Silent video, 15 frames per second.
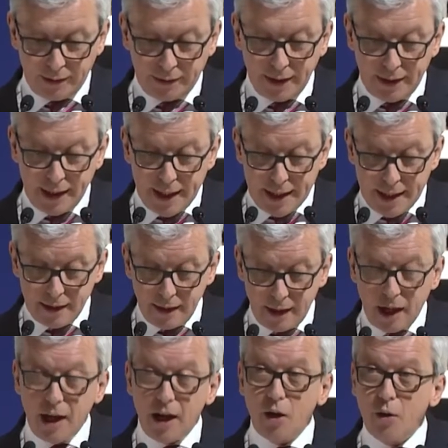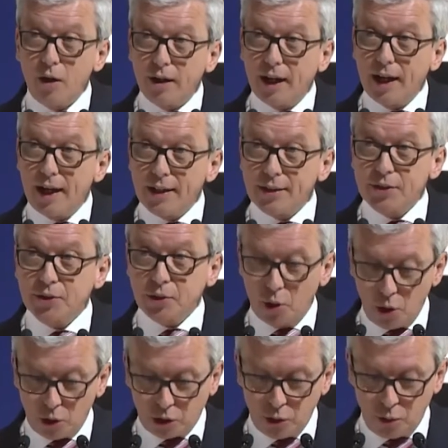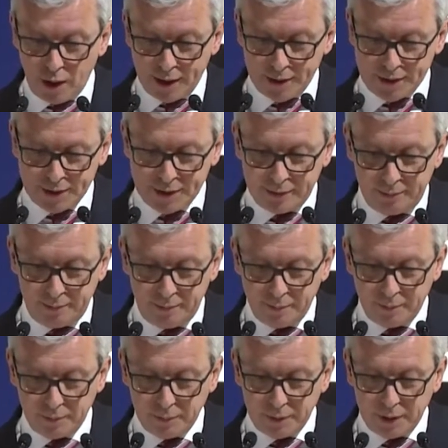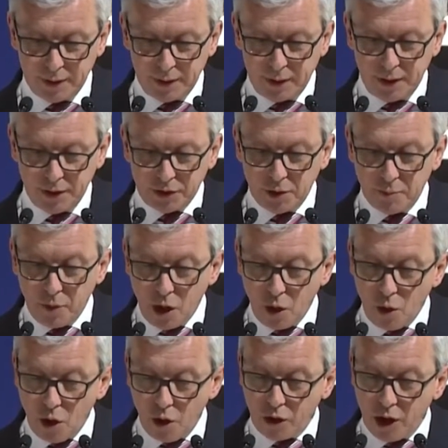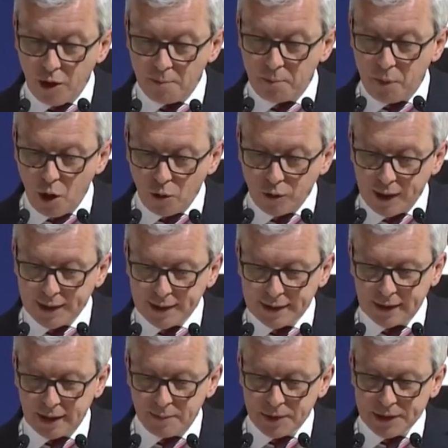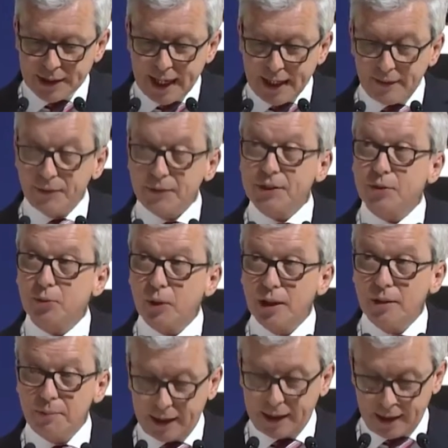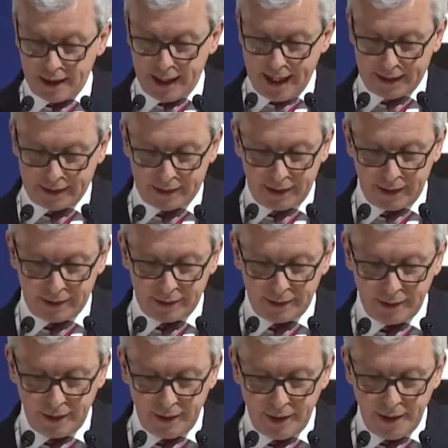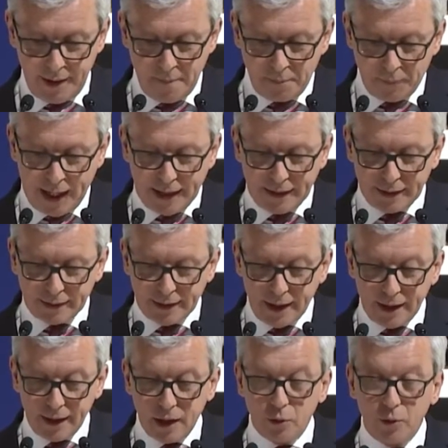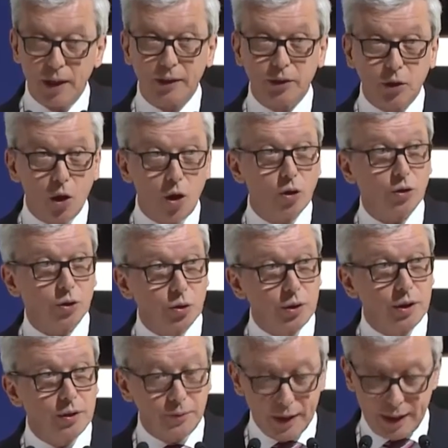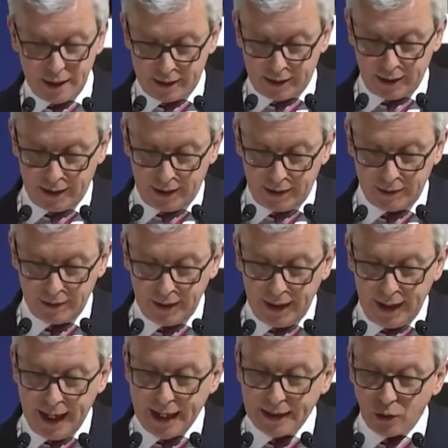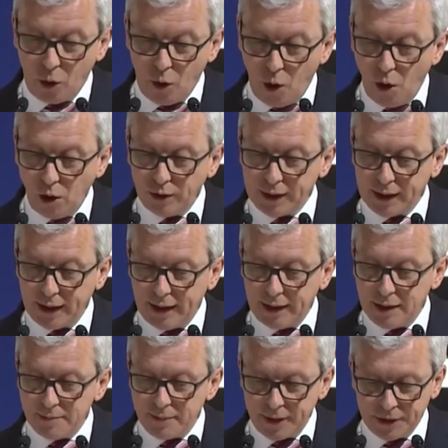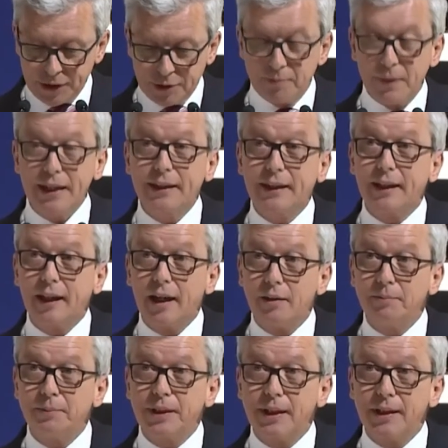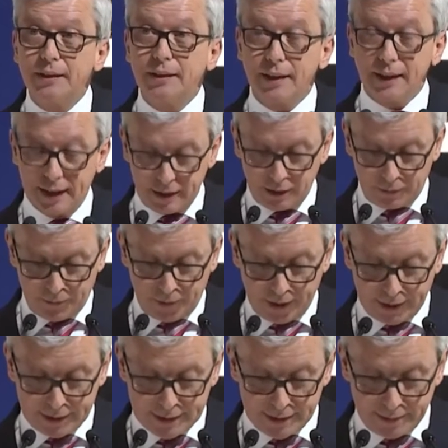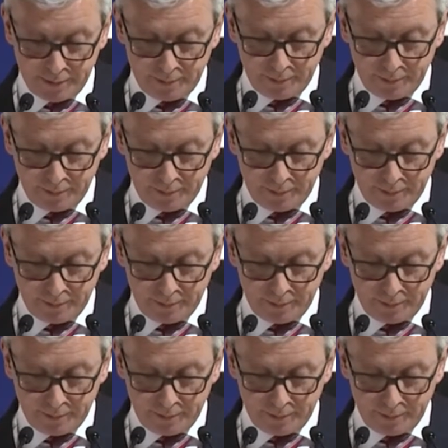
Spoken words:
Today, our cars talk to us. Tomorrow, components themselves will be connected, and the tire will talk to the vehicle and all the elements making up the Internet of Things.